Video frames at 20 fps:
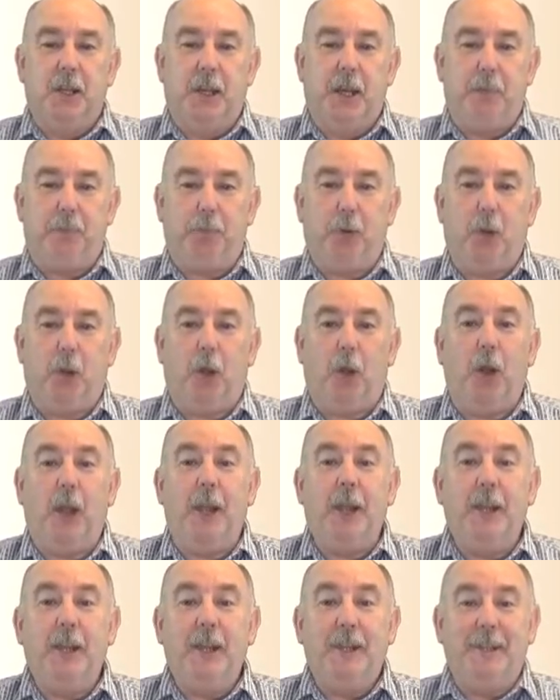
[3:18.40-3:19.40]

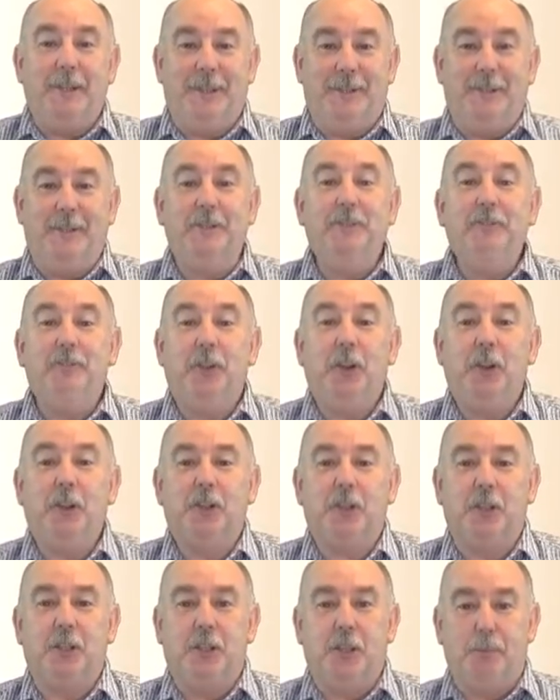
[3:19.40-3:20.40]
apply an
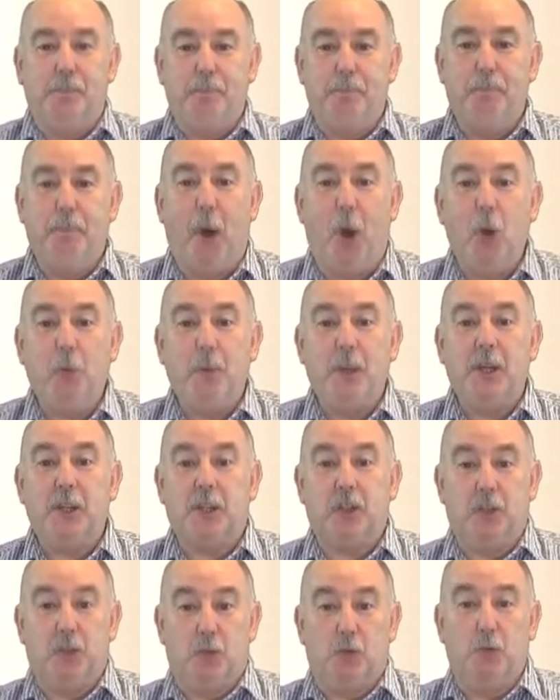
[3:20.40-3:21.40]
inversion moment
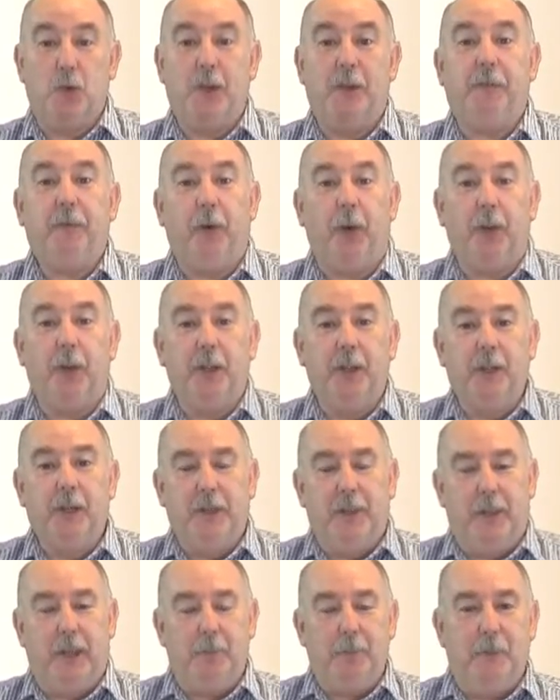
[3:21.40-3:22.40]
to the rear foot.
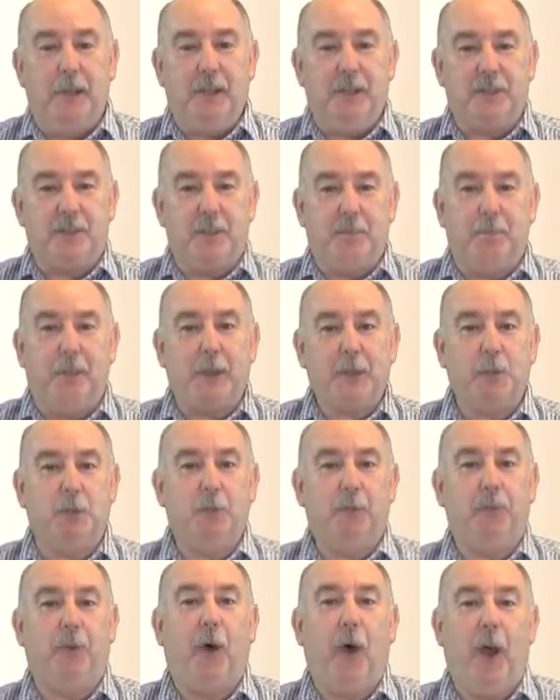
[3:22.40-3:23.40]
That means the muscle
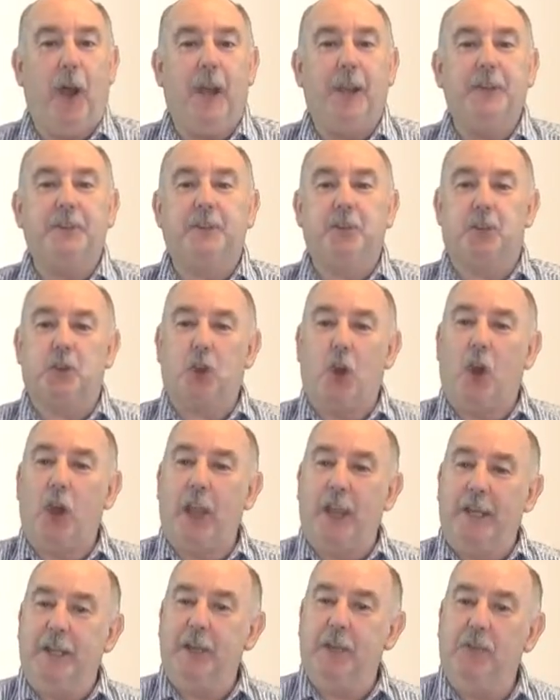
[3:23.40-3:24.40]
fires to
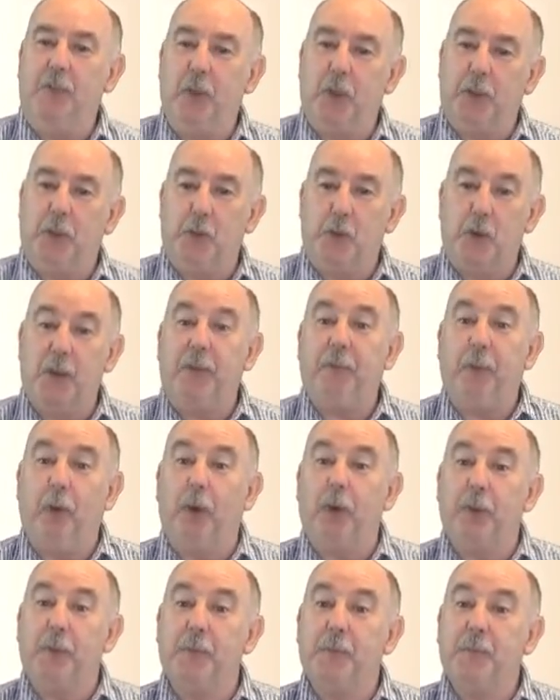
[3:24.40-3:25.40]
try and invert the rear
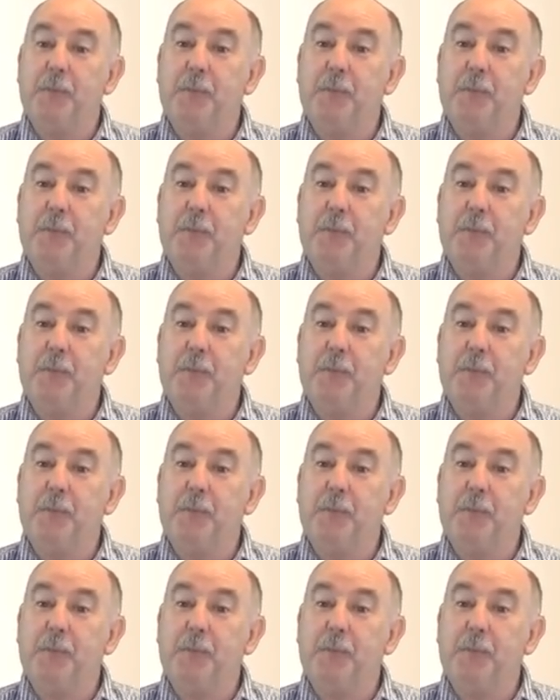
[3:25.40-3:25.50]
foot.